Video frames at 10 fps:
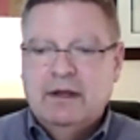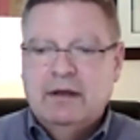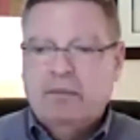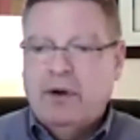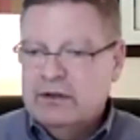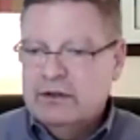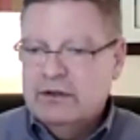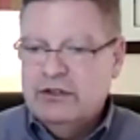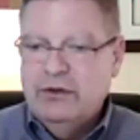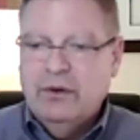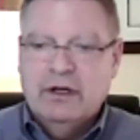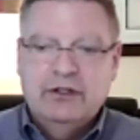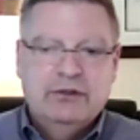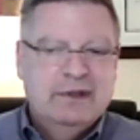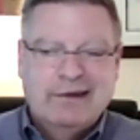partners who are
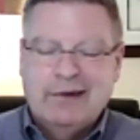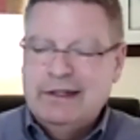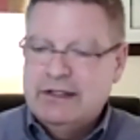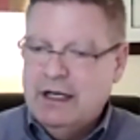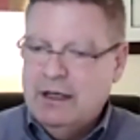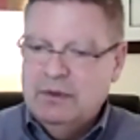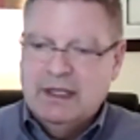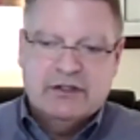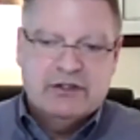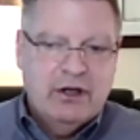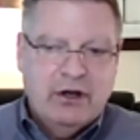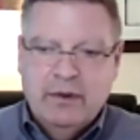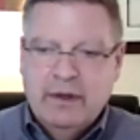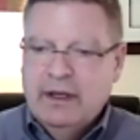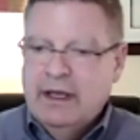doing a great job, let us know,
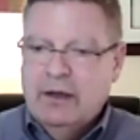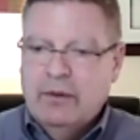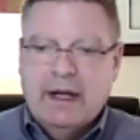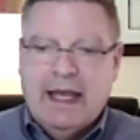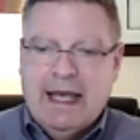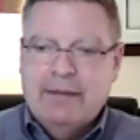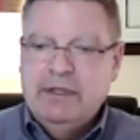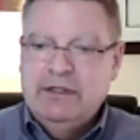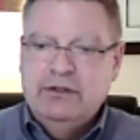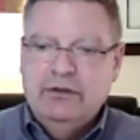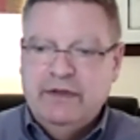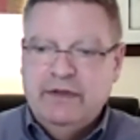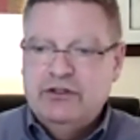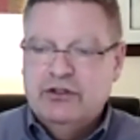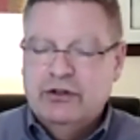and we're happy to
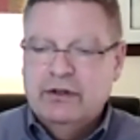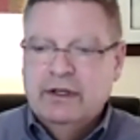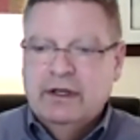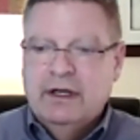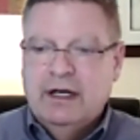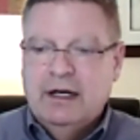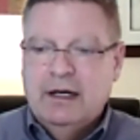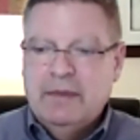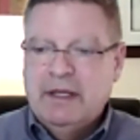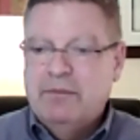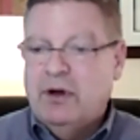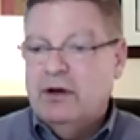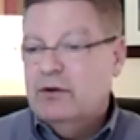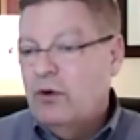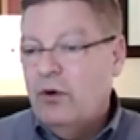feature in
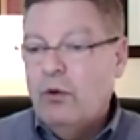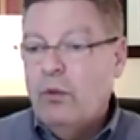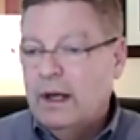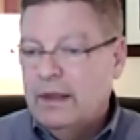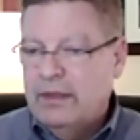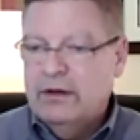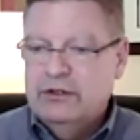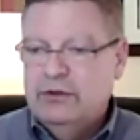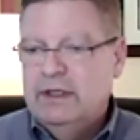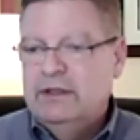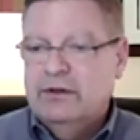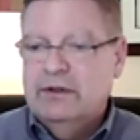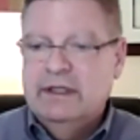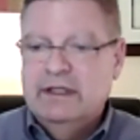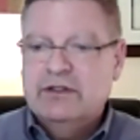part or whole what they're doing
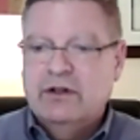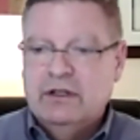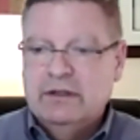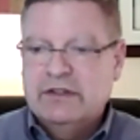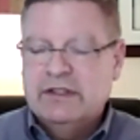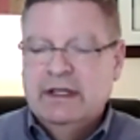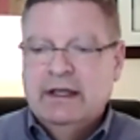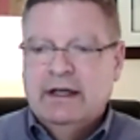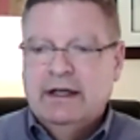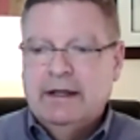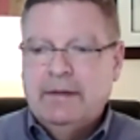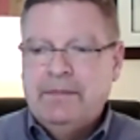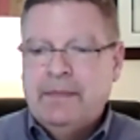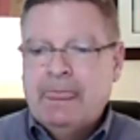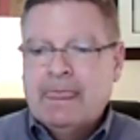during these calls.
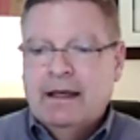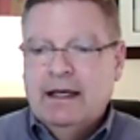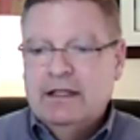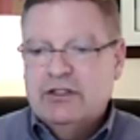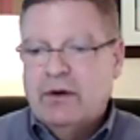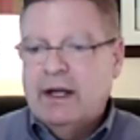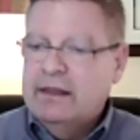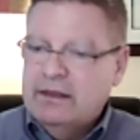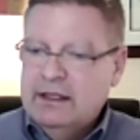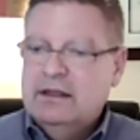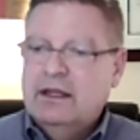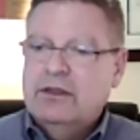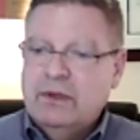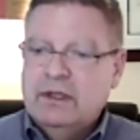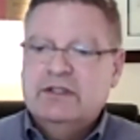And so I think the
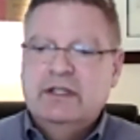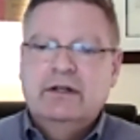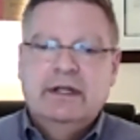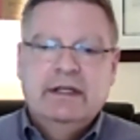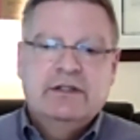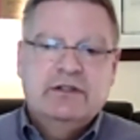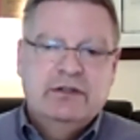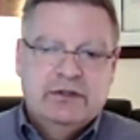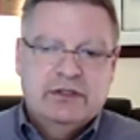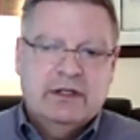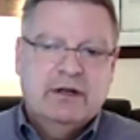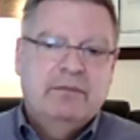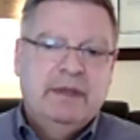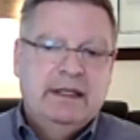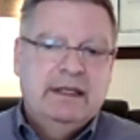thrust here is to start
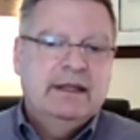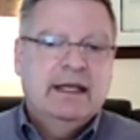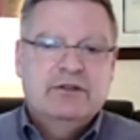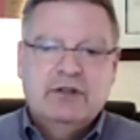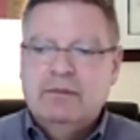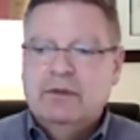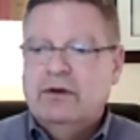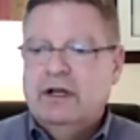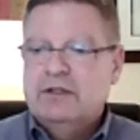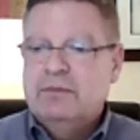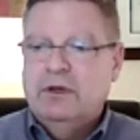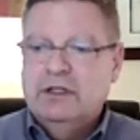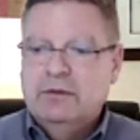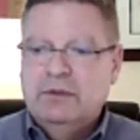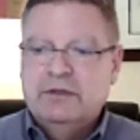beating that drum across
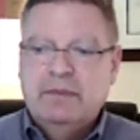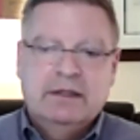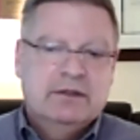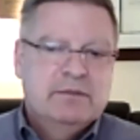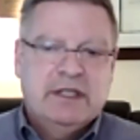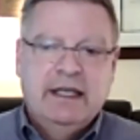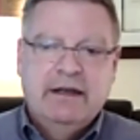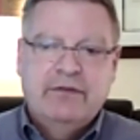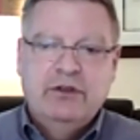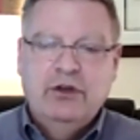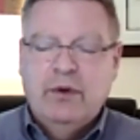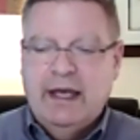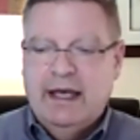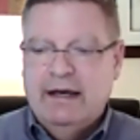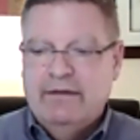multiple spectrums. If you
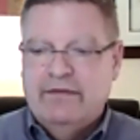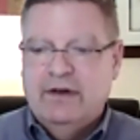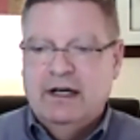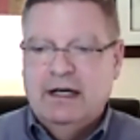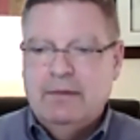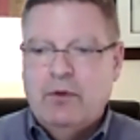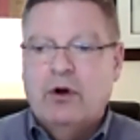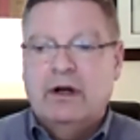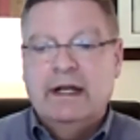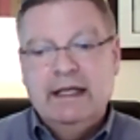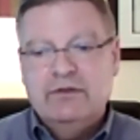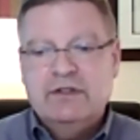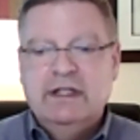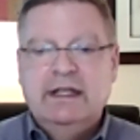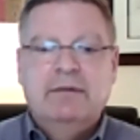have or are
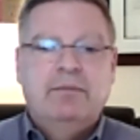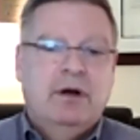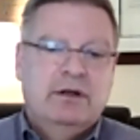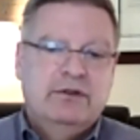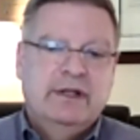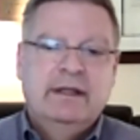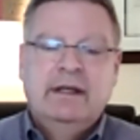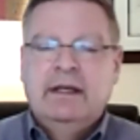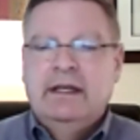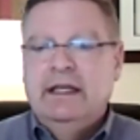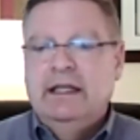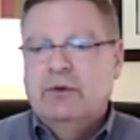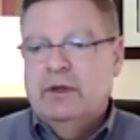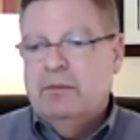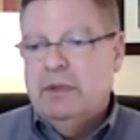interested in partnering either
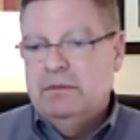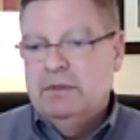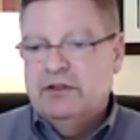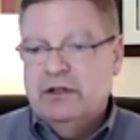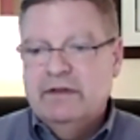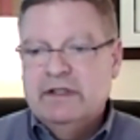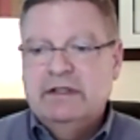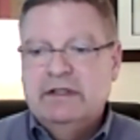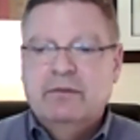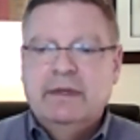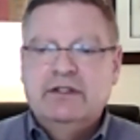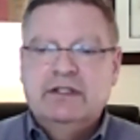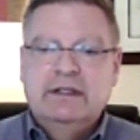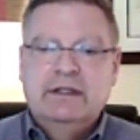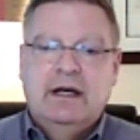with the public service
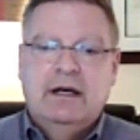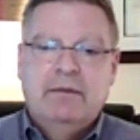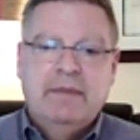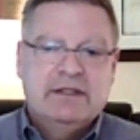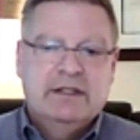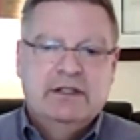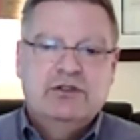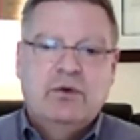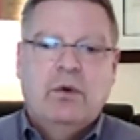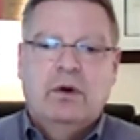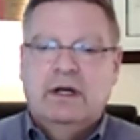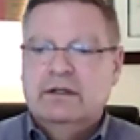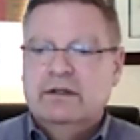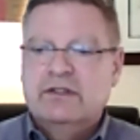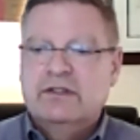information message or
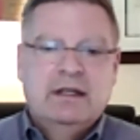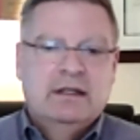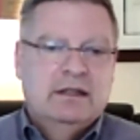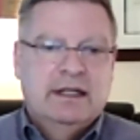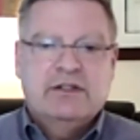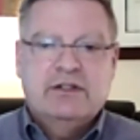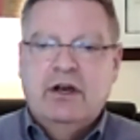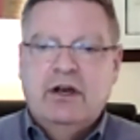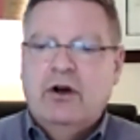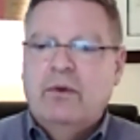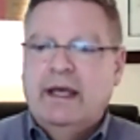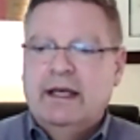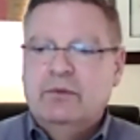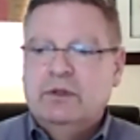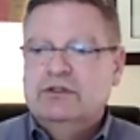others, let us know,
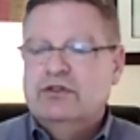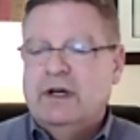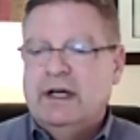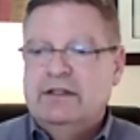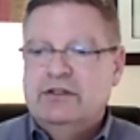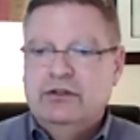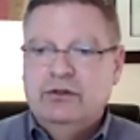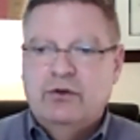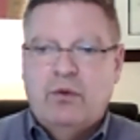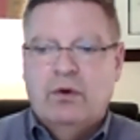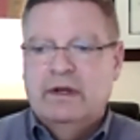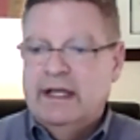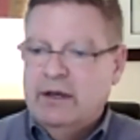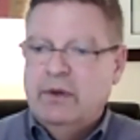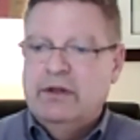and we'll try to
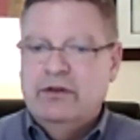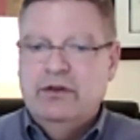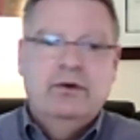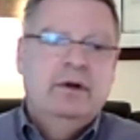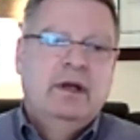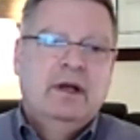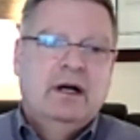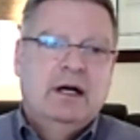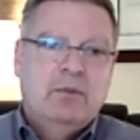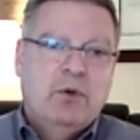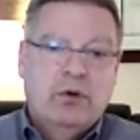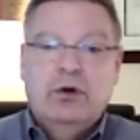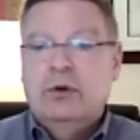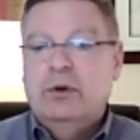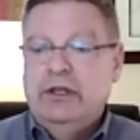coordinate with you or
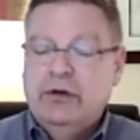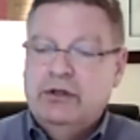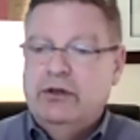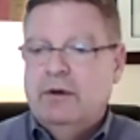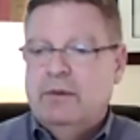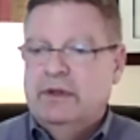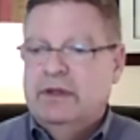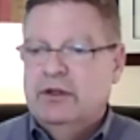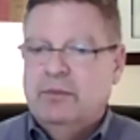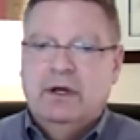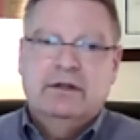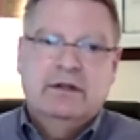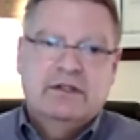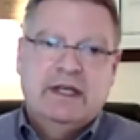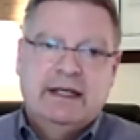hook you up with other
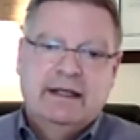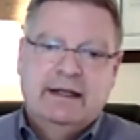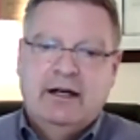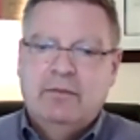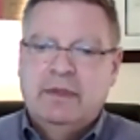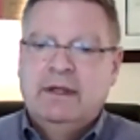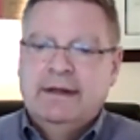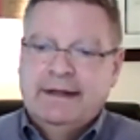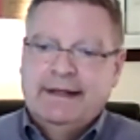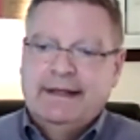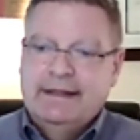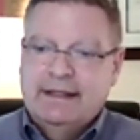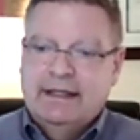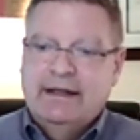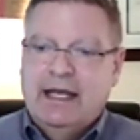partners that can help, again,
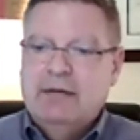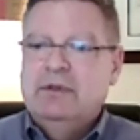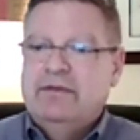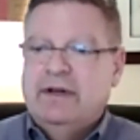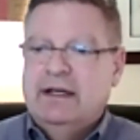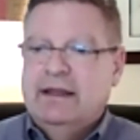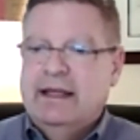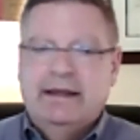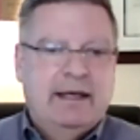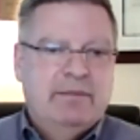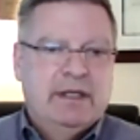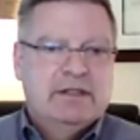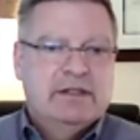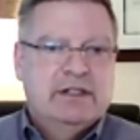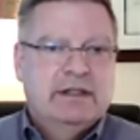kind of amplify that
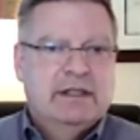message at this